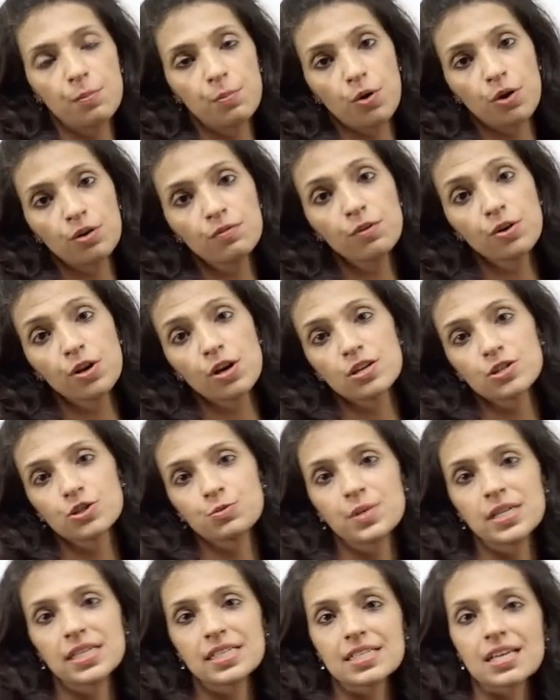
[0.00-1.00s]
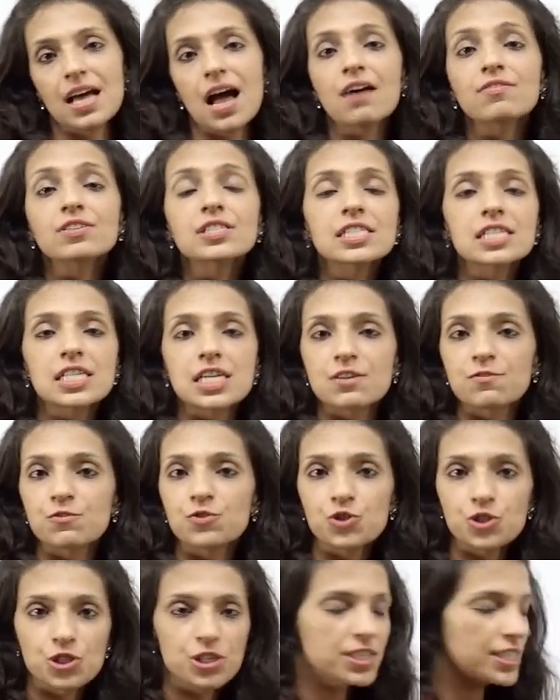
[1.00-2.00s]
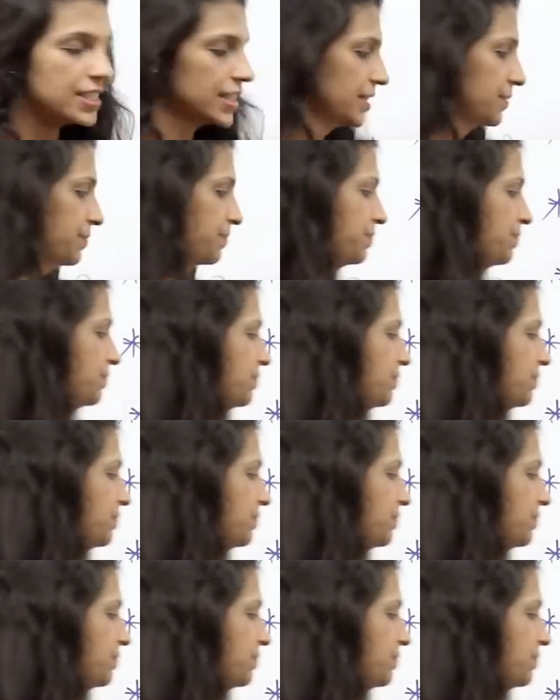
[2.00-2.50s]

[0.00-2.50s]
bon voyage means have a safe journey.